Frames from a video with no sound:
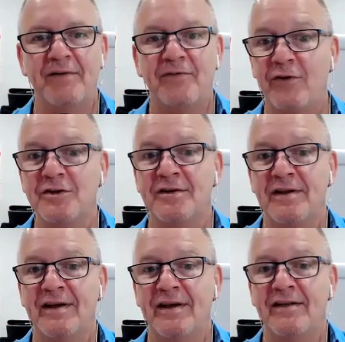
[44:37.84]

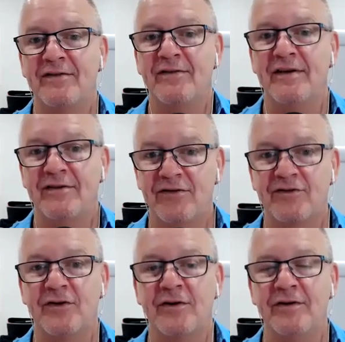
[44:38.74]
Unfortunately, it's
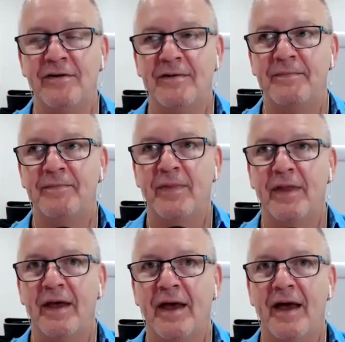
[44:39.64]
true.
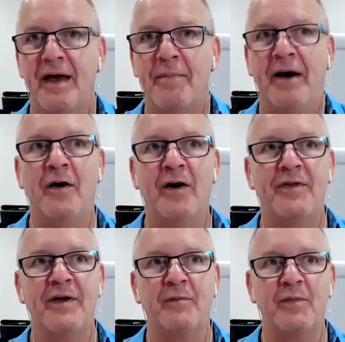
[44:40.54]
But I
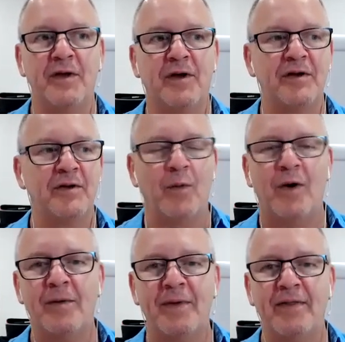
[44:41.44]
think you got to not
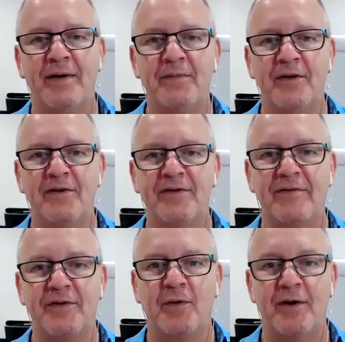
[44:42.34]
worry about them. You just
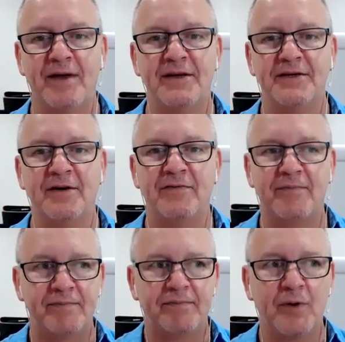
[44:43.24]
have to worry about yourself.
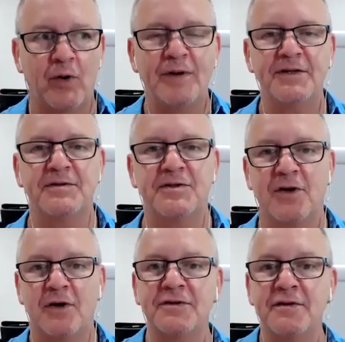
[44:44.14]
Always
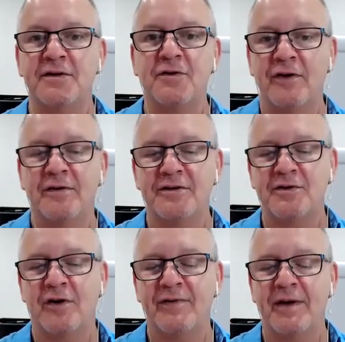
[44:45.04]
constantly try to
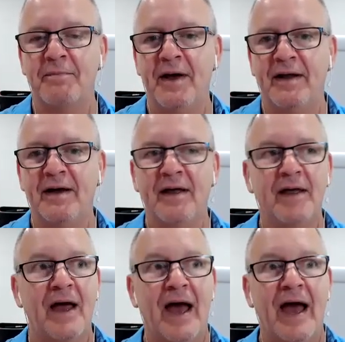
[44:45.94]
strive and get better.
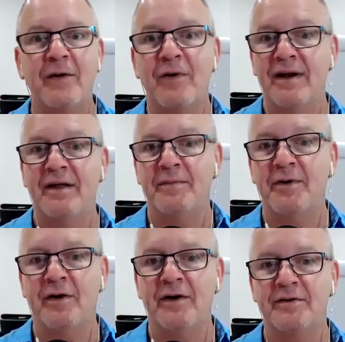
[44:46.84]
Hang around other
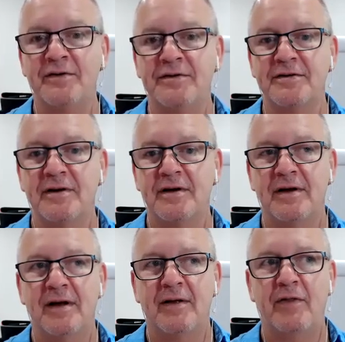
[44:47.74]
podiatrists
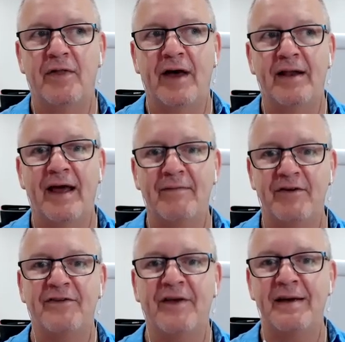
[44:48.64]
that have the
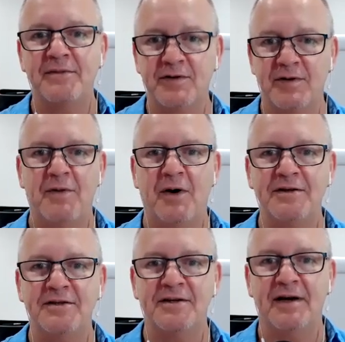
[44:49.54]
same sort of
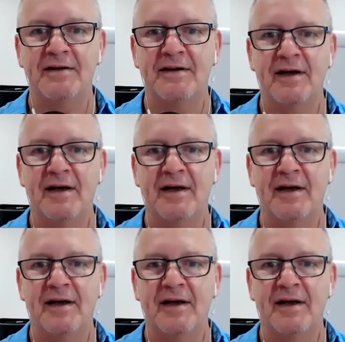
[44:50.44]
mindset.